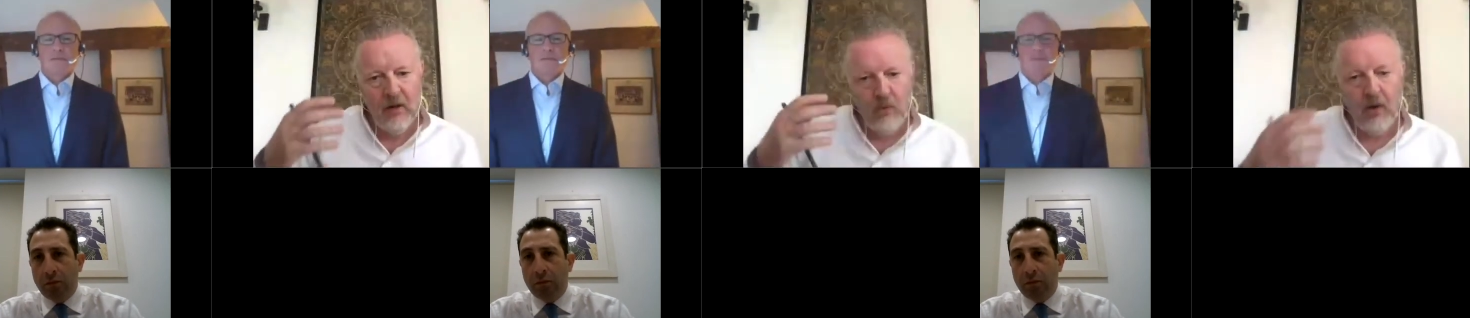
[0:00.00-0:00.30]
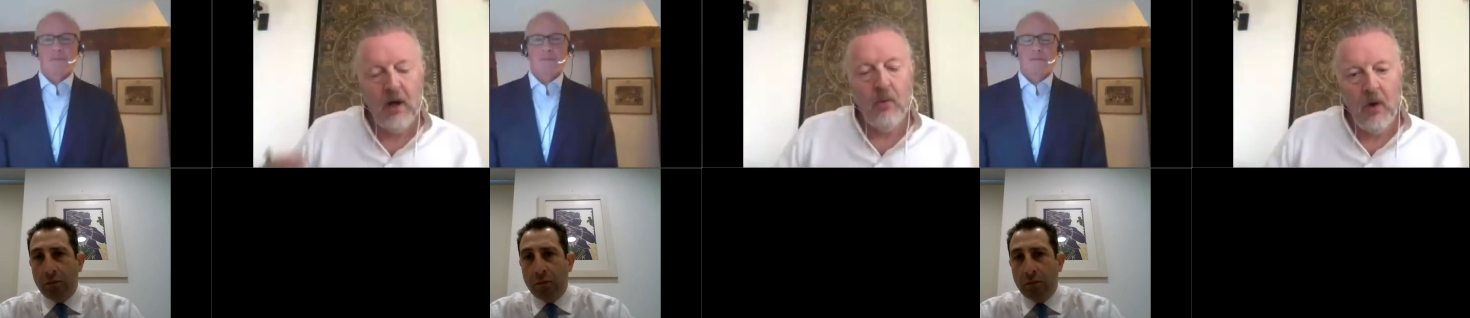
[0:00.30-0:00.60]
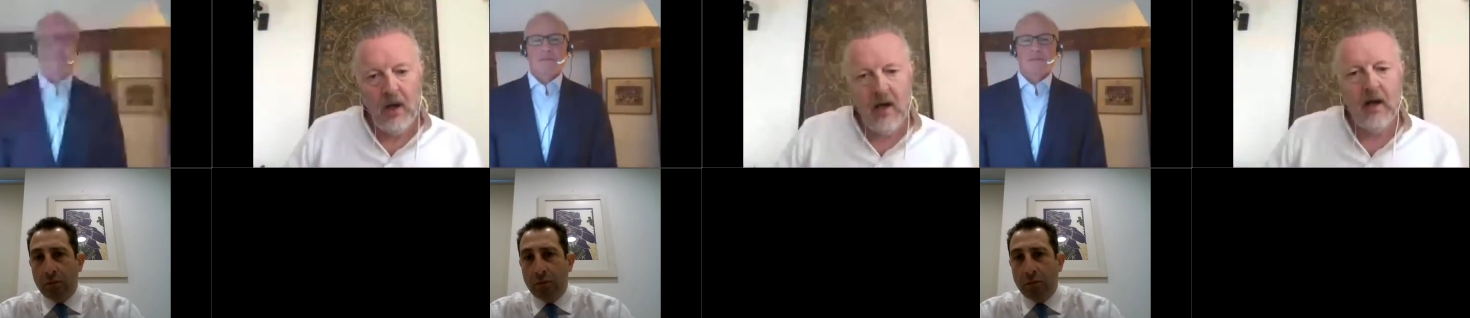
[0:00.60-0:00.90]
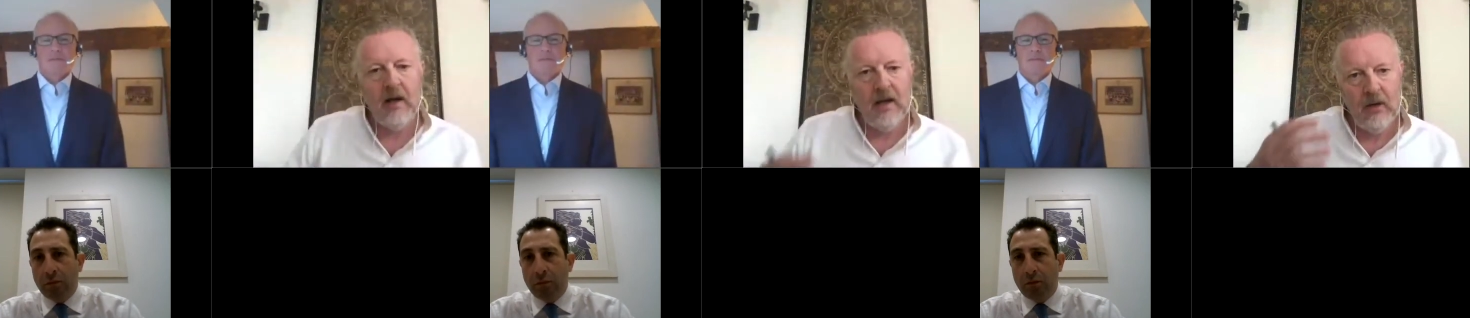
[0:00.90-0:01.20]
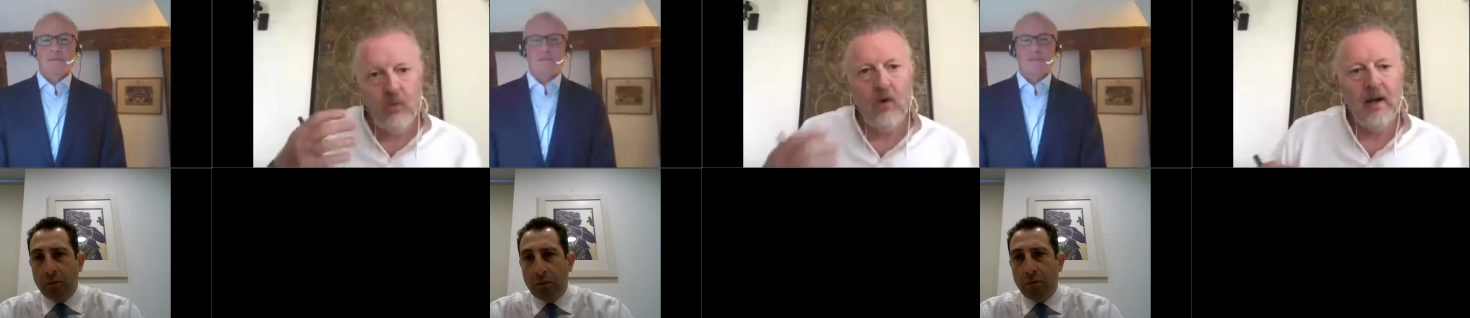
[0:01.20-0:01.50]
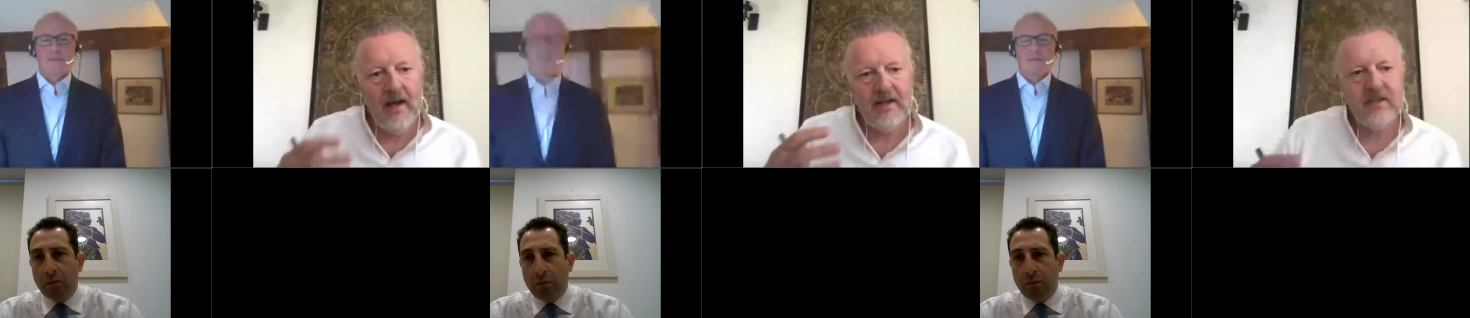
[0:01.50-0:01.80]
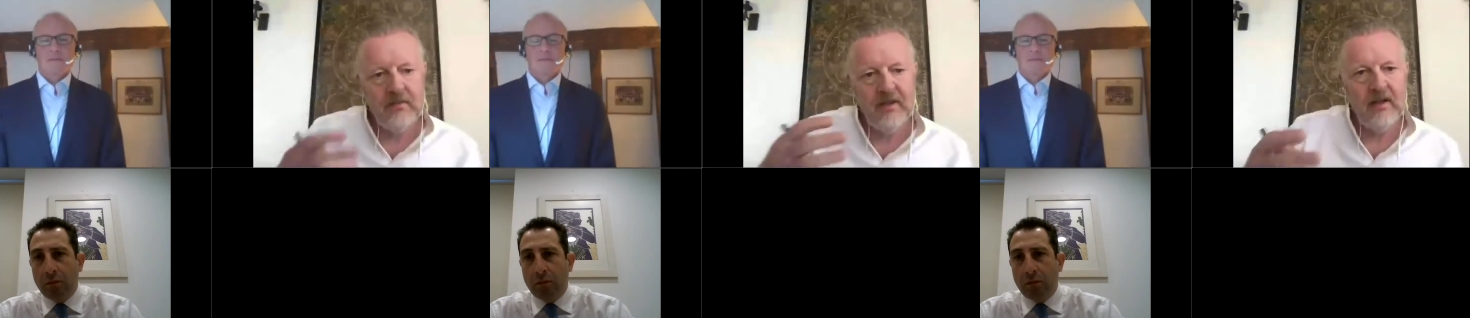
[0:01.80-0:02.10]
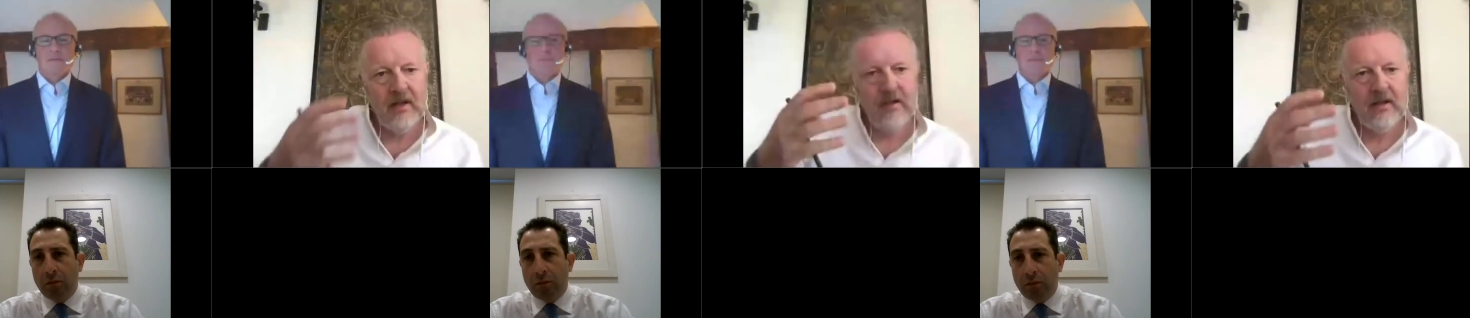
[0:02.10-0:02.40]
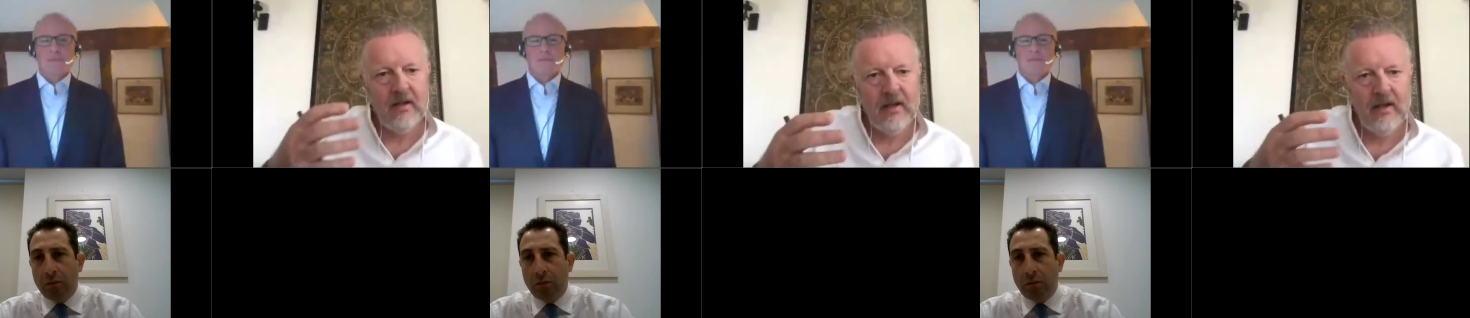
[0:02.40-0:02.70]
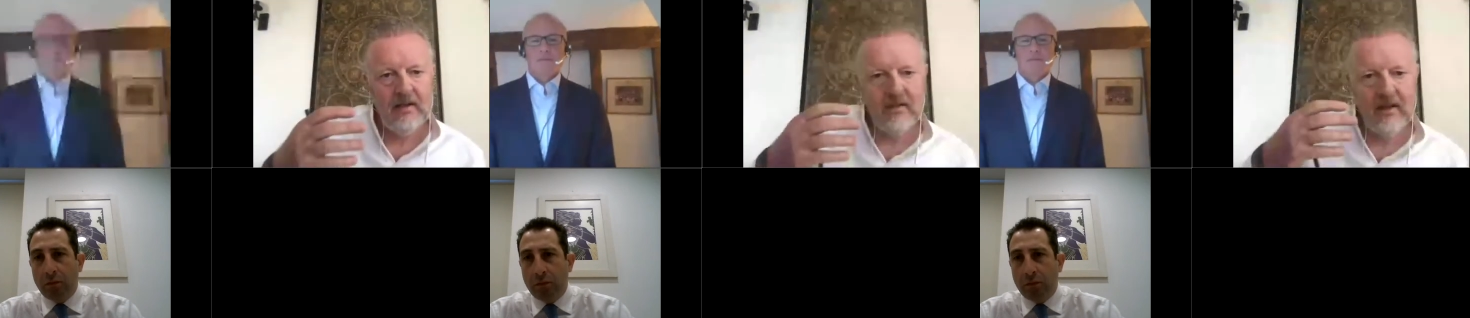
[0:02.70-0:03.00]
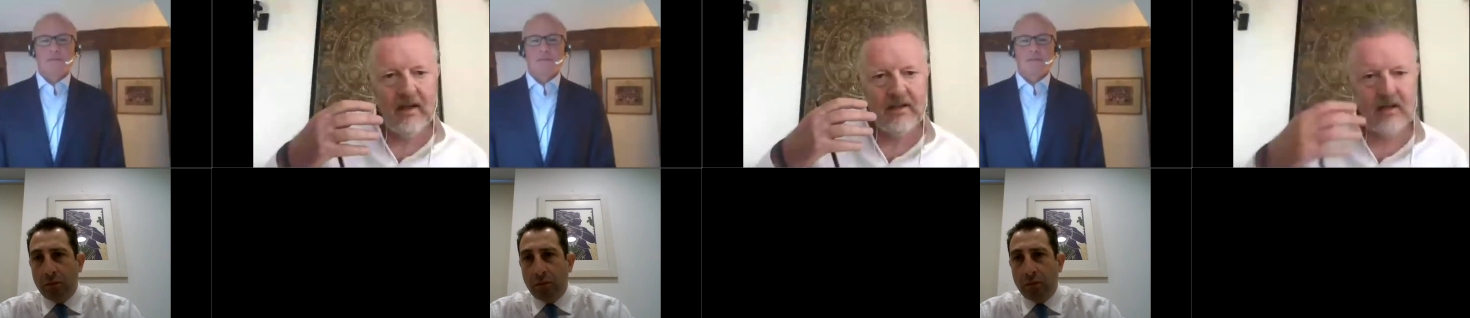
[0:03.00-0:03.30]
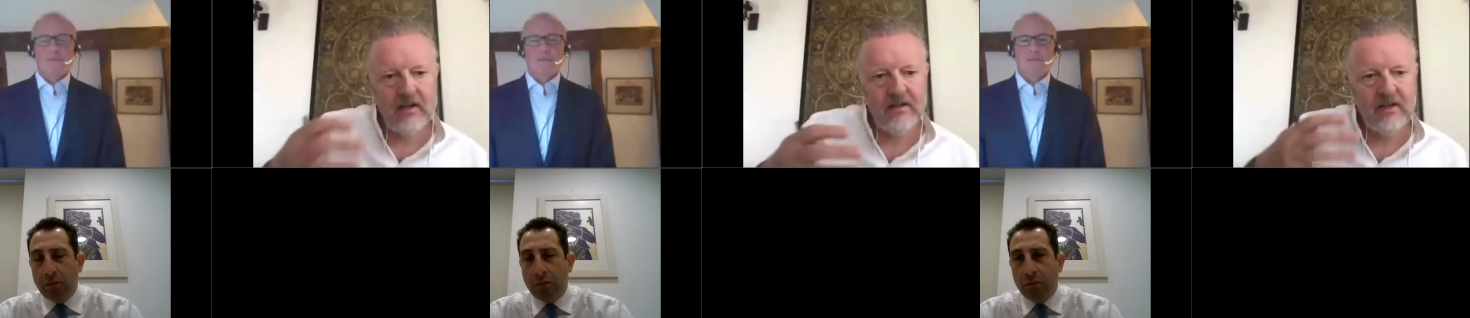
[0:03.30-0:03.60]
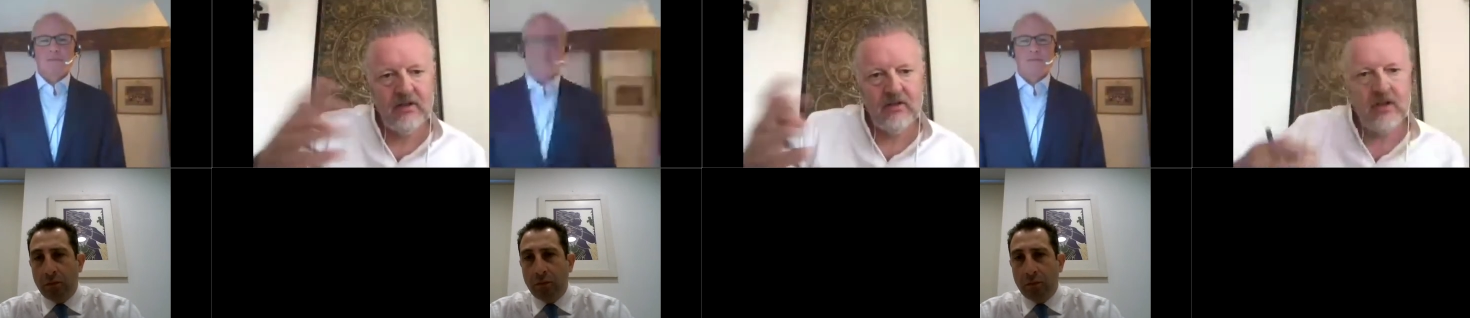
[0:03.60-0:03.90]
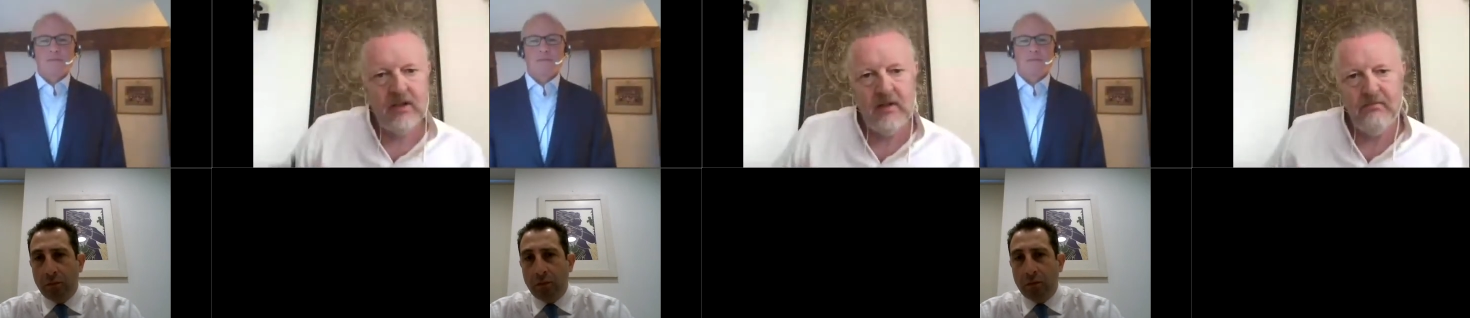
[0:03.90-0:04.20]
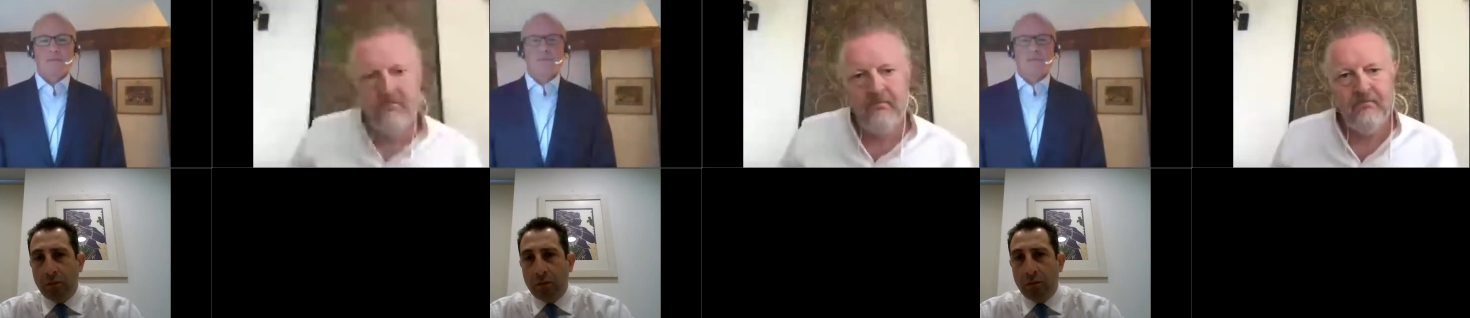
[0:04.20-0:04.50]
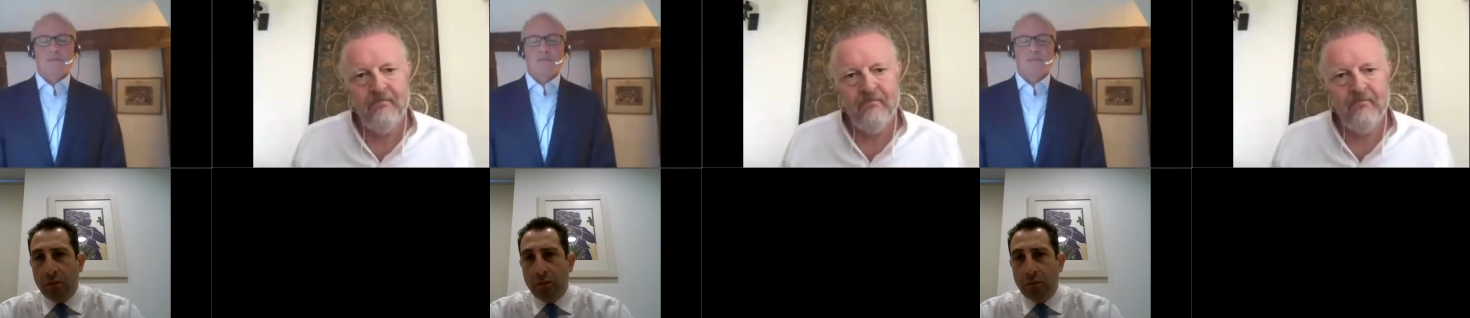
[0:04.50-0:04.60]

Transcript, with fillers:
Speaker 1: where we are and what has to be done uh, to get us out of the situation, Tim?